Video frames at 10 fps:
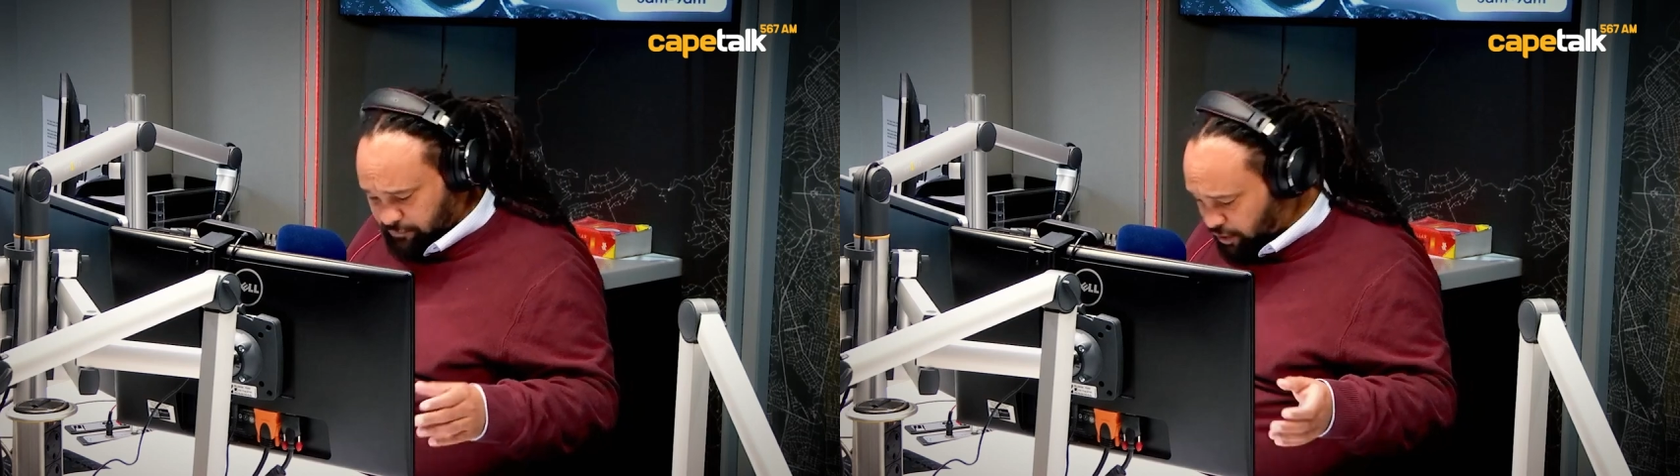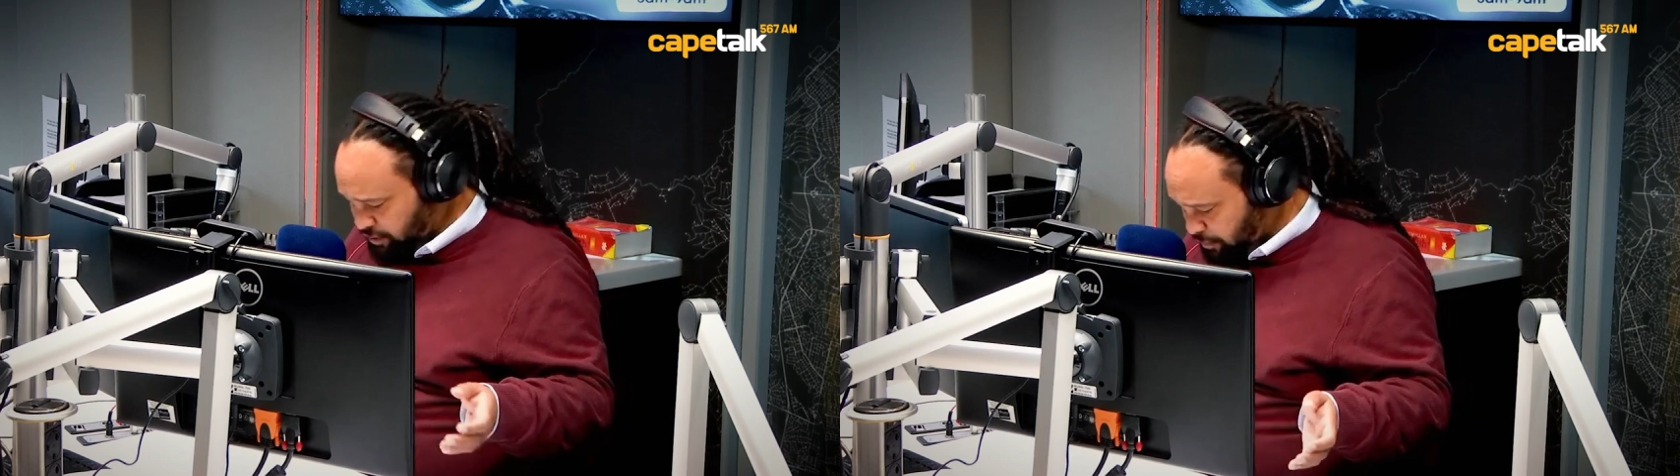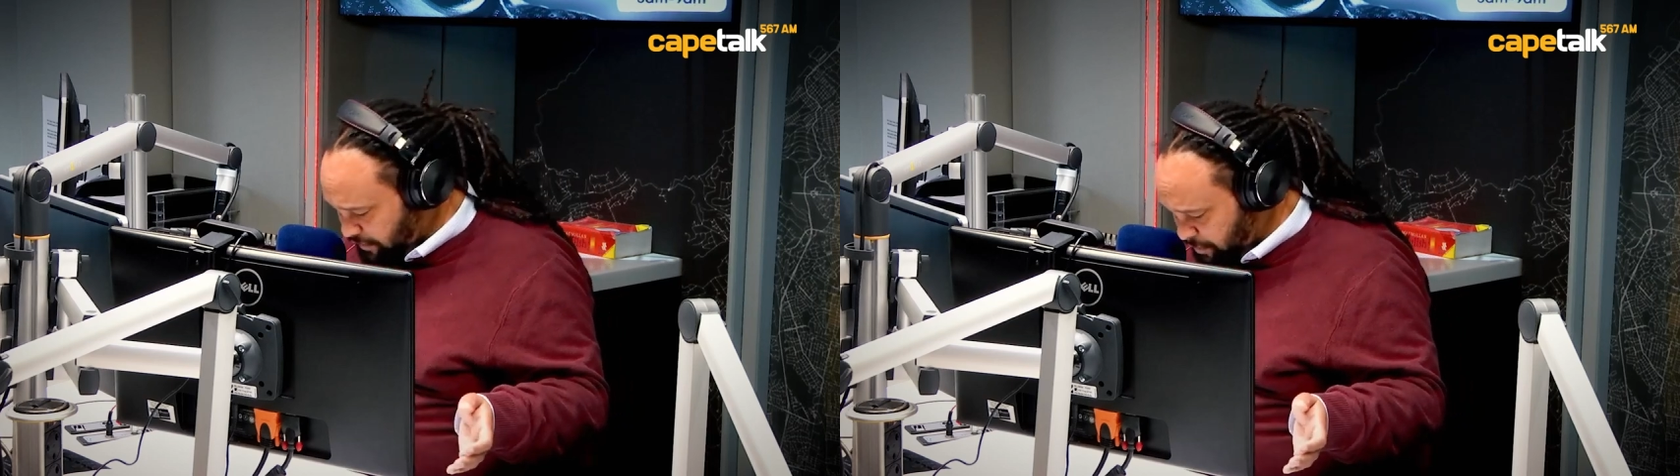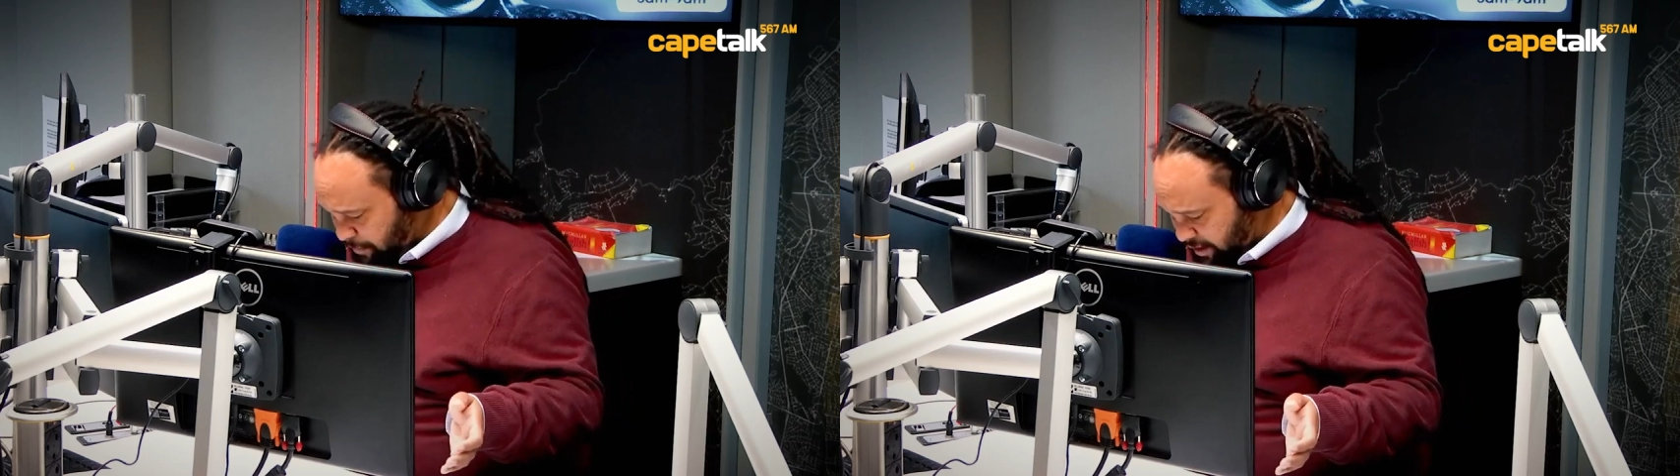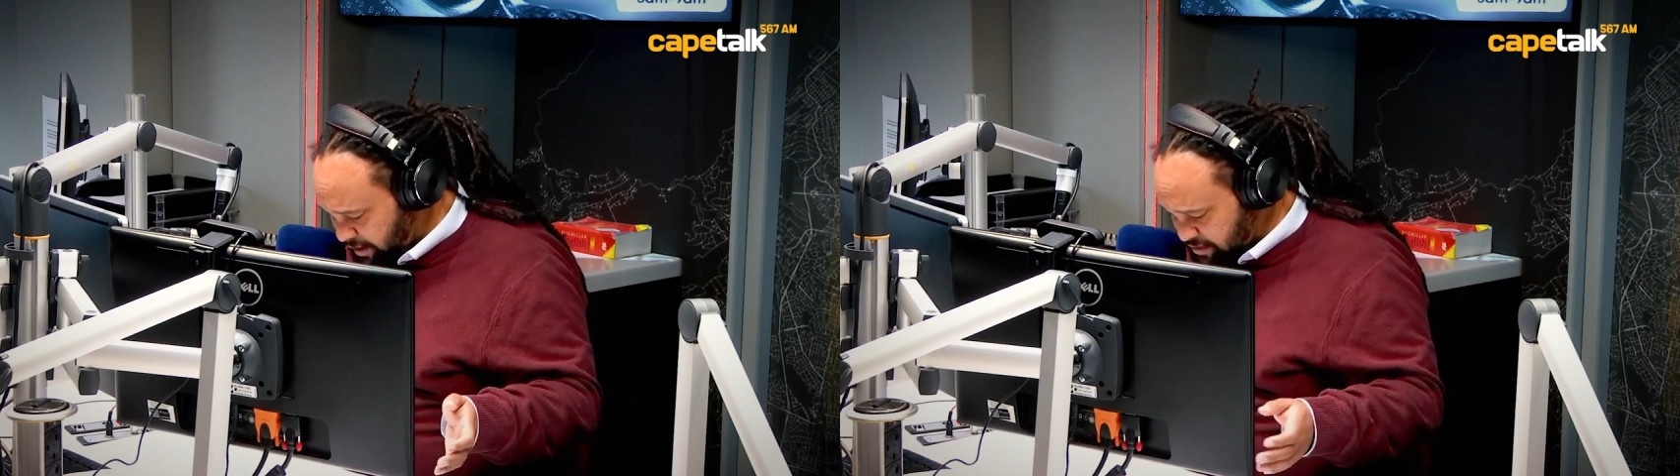Dr. Rafal
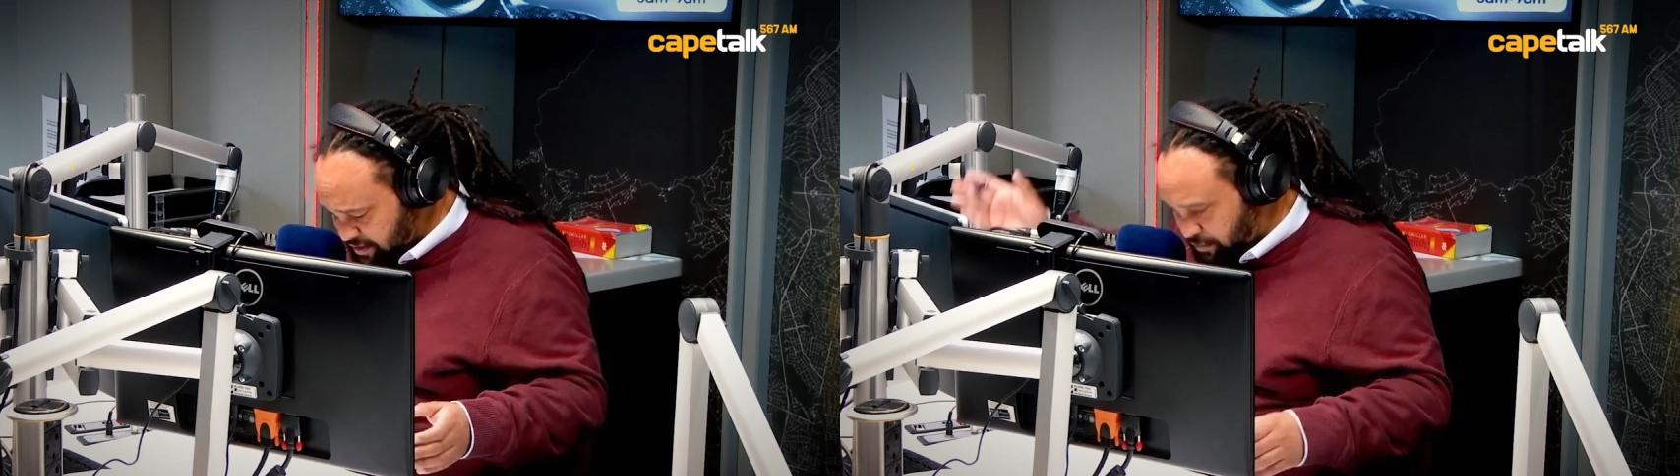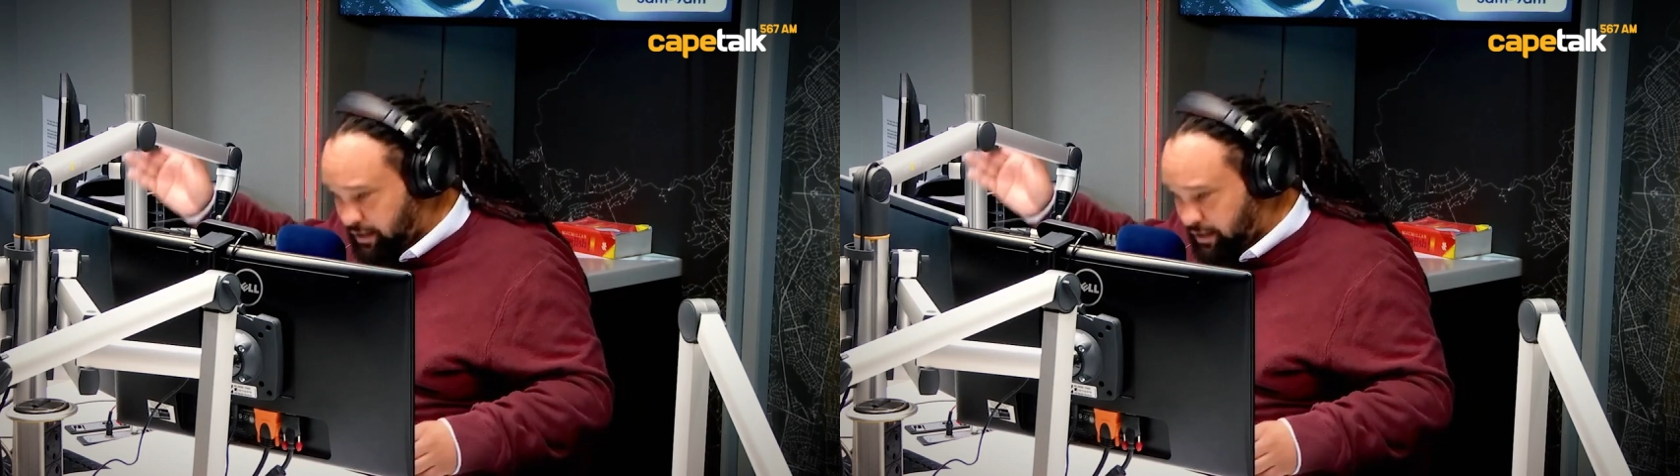Pankowski,